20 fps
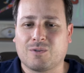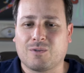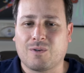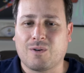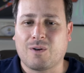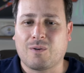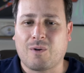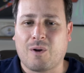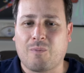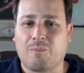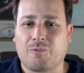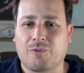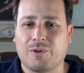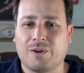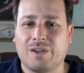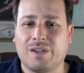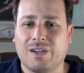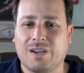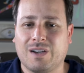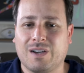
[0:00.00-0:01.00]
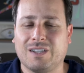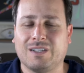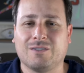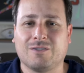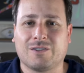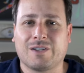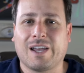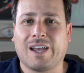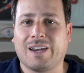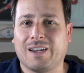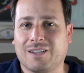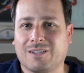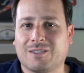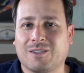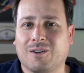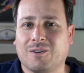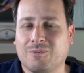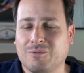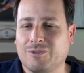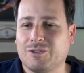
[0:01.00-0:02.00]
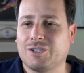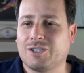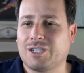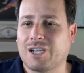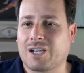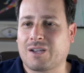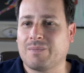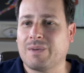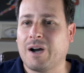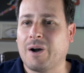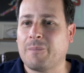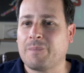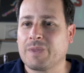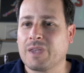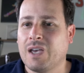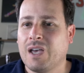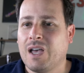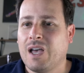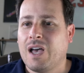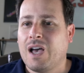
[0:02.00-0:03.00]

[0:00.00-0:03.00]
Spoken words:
are pretty entertaining, so you should check him out.